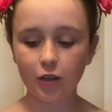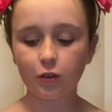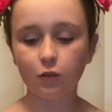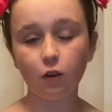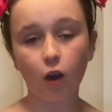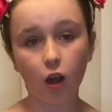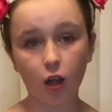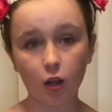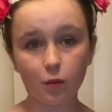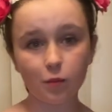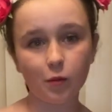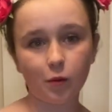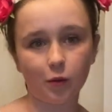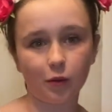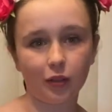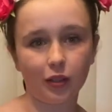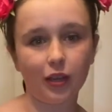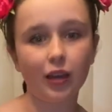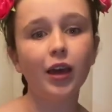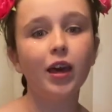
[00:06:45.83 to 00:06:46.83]

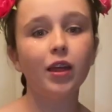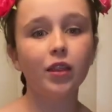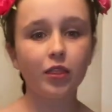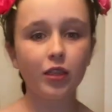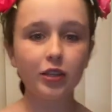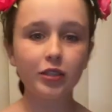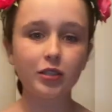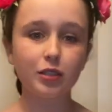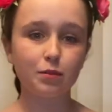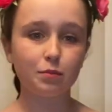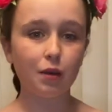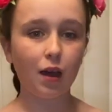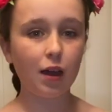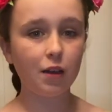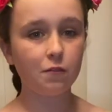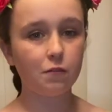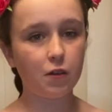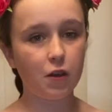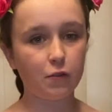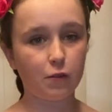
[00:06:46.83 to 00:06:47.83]
guacamole. This is
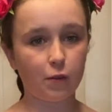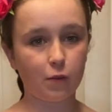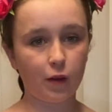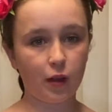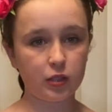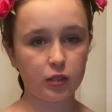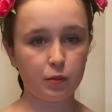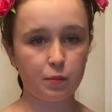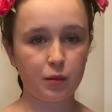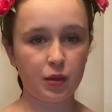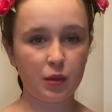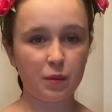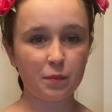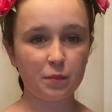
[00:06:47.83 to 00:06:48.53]
my favorite recipe.